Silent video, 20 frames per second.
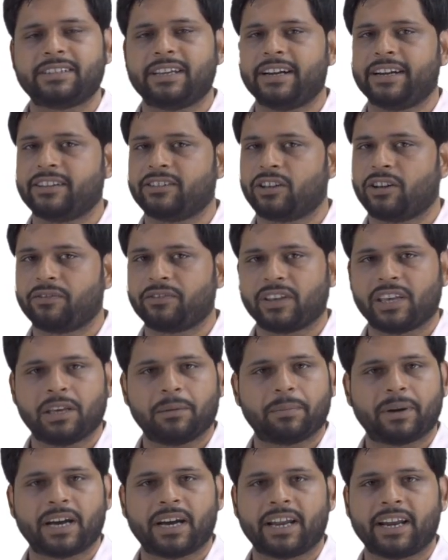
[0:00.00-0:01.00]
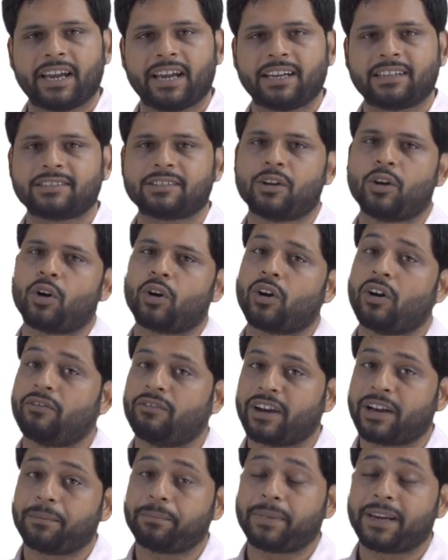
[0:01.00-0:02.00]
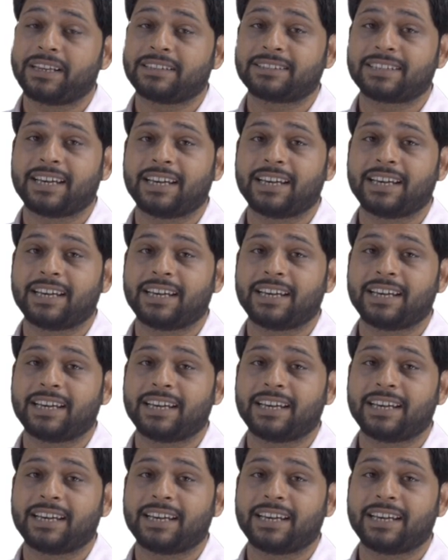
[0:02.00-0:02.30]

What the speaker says: that is of e power x log of 1 plus